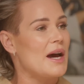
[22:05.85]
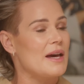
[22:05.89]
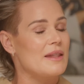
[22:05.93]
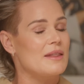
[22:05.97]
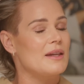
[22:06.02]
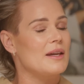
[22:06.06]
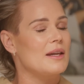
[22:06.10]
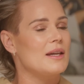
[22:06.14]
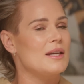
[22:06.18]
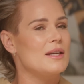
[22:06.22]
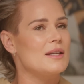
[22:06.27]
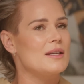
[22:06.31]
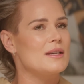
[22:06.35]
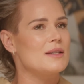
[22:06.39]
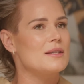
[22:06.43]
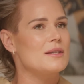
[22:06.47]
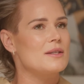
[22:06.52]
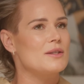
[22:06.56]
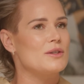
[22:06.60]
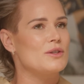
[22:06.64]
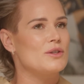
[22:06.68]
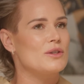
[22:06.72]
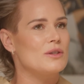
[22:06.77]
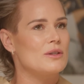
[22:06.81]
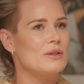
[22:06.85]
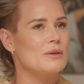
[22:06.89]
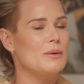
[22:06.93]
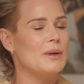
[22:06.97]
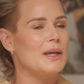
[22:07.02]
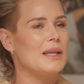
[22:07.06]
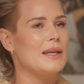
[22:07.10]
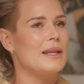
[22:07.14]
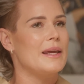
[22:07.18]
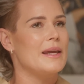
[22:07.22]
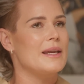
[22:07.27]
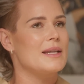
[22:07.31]
I think he's
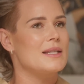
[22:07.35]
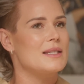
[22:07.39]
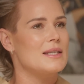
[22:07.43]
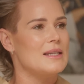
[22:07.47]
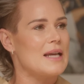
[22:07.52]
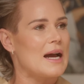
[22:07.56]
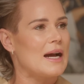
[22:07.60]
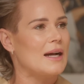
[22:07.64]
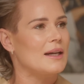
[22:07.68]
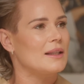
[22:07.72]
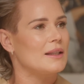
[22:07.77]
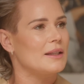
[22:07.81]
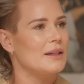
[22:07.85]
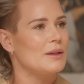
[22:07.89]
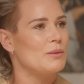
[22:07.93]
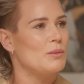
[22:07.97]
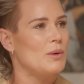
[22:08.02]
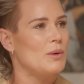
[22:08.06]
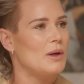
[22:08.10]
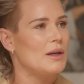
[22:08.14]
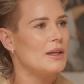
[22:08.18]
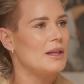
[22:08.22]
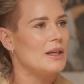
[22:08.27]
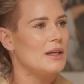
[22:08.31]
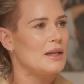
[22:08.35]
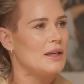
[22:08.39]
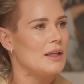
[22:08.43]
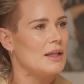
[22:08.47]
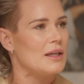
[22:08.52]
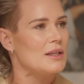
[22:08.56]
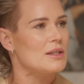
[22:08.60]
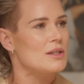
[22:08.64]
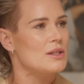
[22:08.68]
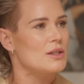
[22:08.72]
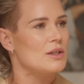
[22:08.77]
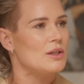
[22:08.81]
doing exactly what he
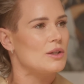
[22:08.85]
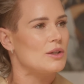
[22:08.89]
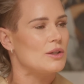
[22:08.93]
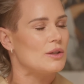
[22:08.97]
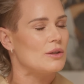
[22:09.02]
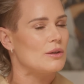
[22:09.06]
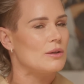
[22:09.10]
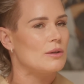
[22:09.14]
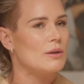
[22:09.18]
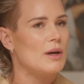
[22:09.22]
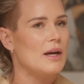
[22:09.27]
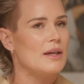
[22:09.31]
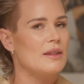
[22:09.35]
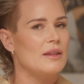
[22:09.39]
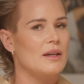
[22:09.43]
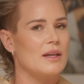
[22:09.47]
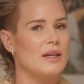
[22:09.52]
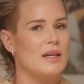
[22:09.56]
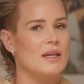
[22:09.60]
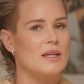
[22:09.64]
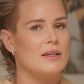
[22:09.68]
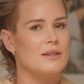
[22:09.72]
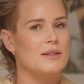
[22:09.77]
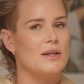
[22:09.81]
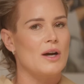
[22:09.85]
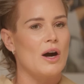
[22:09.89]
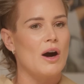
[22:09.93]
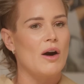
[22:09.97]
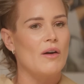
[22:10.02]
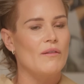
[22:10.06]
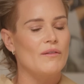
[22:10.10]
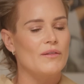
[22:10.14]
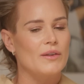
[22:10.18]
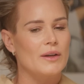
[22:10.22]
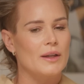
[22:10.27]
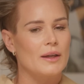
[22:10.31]
needs to mm-hmm. do. I think mm-hmm. he's
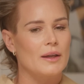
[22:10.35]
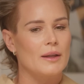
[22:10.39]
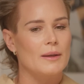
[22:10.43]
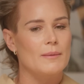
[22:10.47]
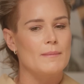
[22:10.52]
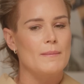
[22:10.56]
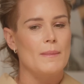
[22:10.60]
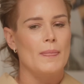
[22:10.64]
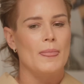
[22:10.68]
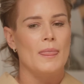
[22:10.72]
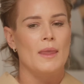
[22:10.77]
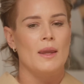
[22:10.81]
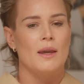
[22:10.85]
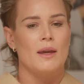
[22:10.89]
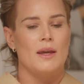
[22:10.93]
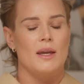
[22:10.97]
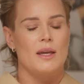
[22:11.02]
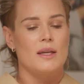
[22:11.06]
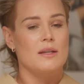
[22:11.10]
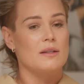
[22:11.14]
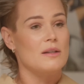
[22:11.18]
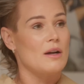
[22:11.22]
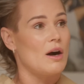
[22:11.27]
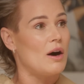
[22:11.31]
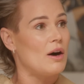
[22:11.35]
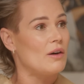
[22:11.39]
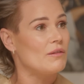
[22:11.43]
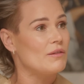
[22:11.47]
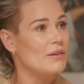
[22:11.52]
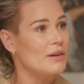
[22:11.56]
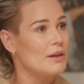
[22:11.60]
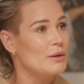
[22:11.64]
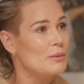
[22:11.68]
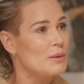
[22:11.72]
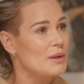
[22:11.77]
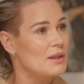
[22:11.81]
confident. He's
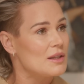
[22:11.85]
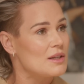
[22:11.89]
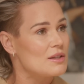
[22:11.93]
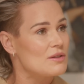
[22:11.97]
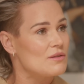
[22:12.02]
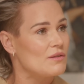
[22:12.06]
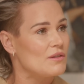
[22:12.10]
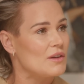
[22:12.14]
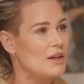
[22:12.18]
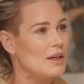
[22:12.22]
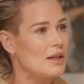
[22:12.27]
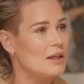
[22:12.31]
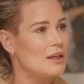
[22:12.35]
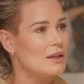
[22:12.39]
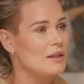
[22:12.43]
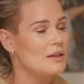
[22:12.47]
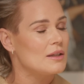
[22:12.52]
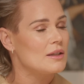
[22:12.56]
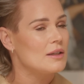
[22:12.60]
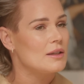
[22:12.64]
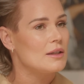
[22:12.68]
confident with his feet.